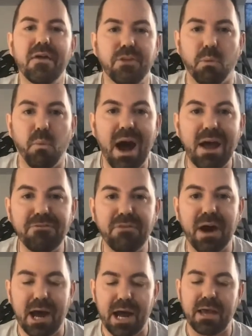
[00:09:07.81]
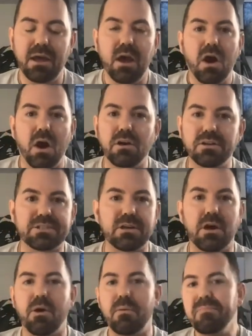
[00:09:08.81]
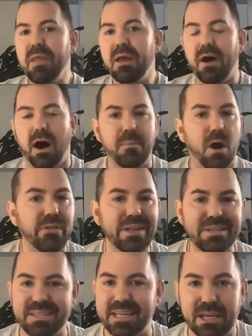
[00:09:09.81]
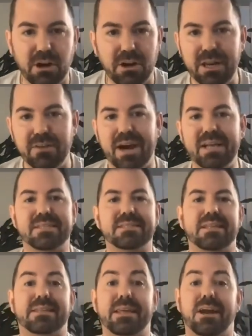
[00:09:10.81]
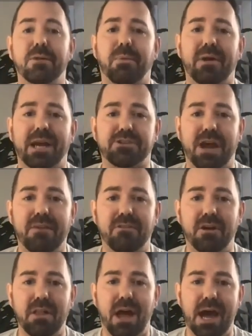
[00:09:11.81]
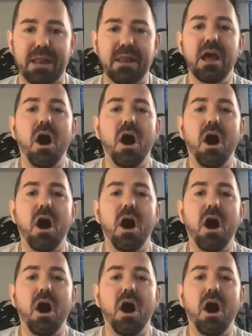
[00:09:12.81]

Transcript: the Wi-Fi, also all these security devices at the airport, I travel a lot,